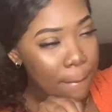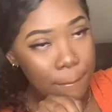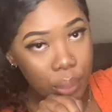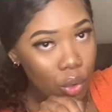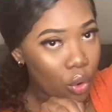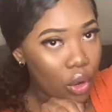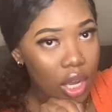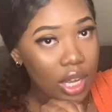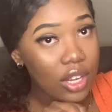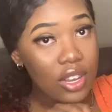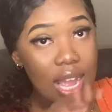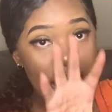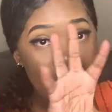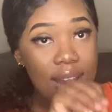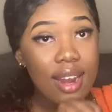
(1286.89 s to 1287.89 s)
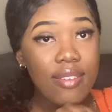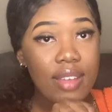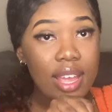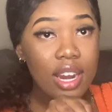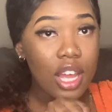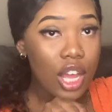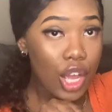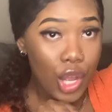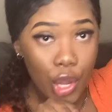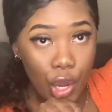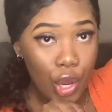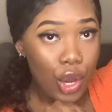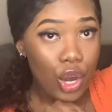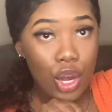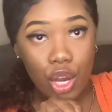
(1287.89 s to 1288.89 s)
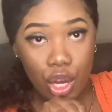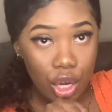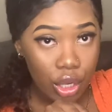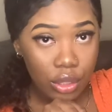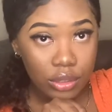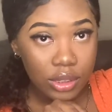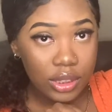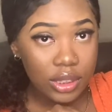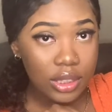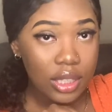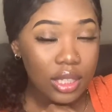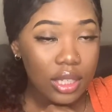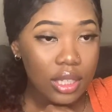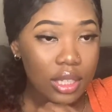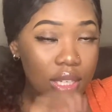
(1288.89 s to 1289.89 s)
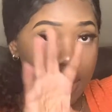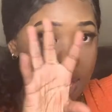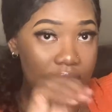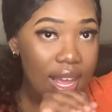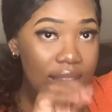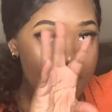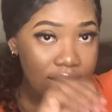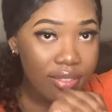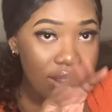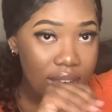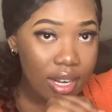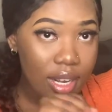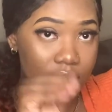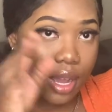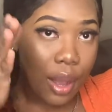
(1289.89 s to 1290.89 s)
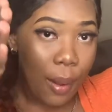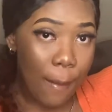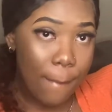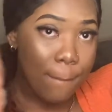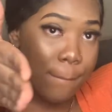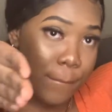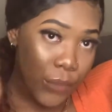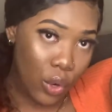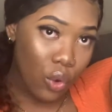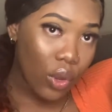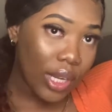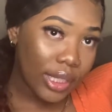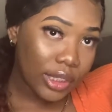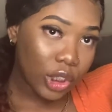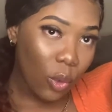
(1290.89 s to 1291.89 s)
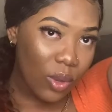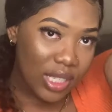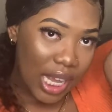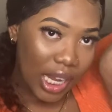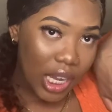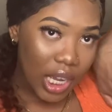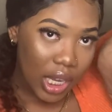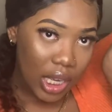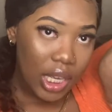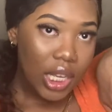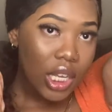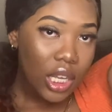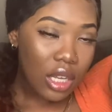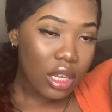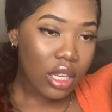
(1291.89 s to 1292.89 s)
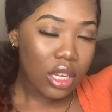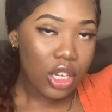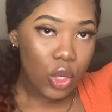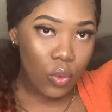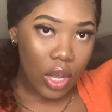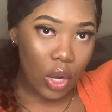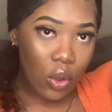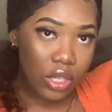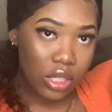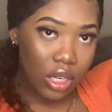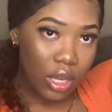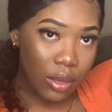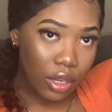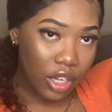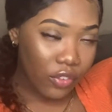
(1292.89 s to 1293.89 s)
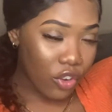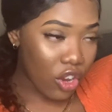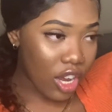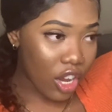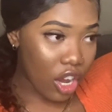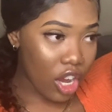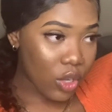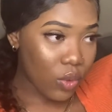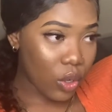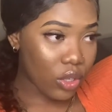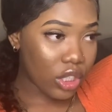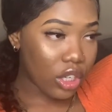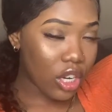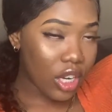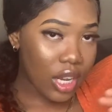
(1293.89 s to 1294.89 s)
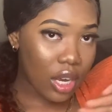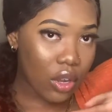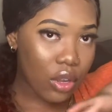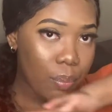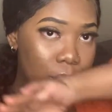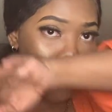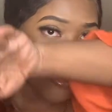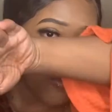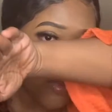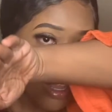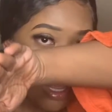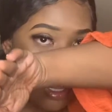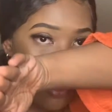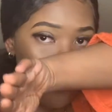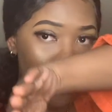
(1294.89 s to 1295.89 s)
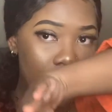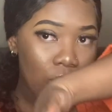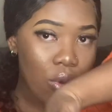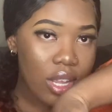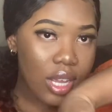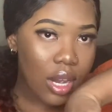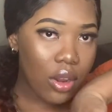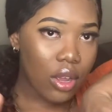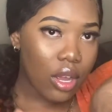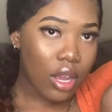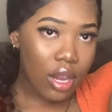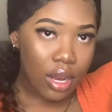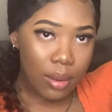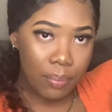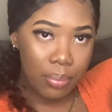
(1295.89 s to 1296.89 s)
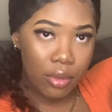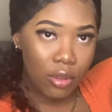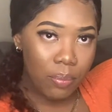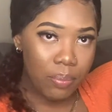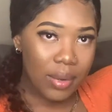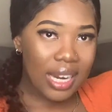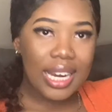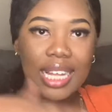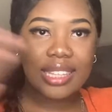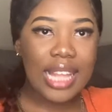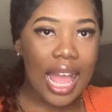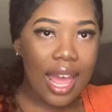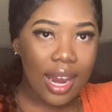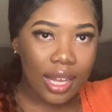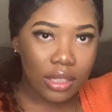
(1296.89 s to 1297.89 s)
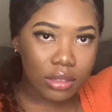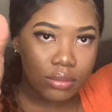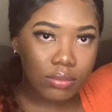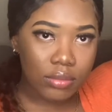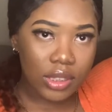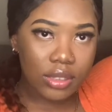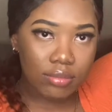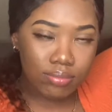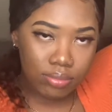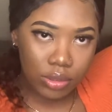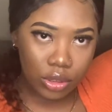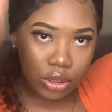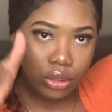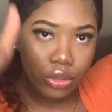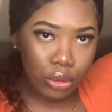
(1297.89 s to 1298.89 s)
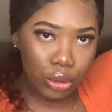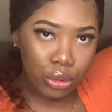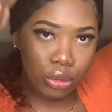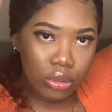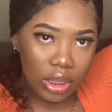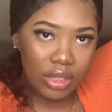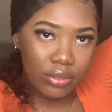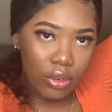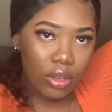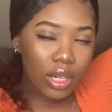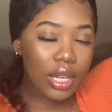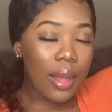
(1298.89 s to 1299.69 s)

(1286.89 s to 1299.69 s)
boy. You got elevator, girls, elevator, boys. So it's like a you want to go to the if you're in a girl, you want to go to the you gotta go boop. If you're in a boy, you gotta boop like that, like just th two, three, four,